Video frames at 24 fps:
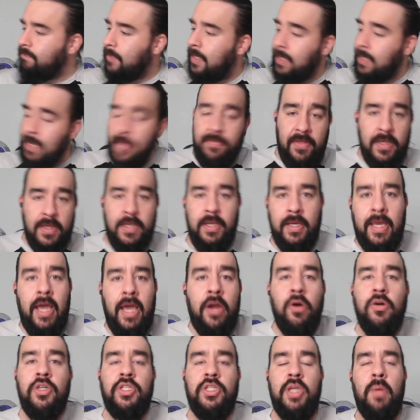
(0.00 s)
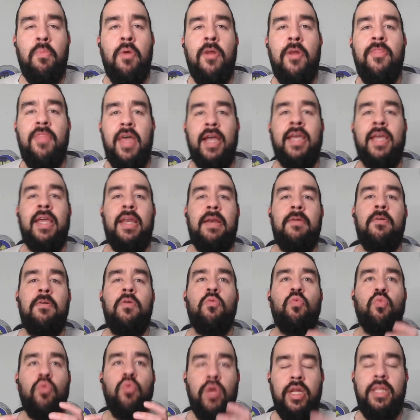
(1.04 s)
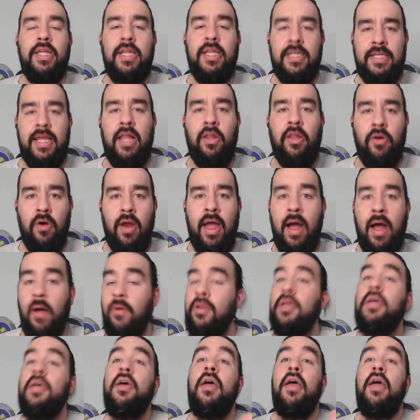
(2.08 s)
Get her someone that can really sell her out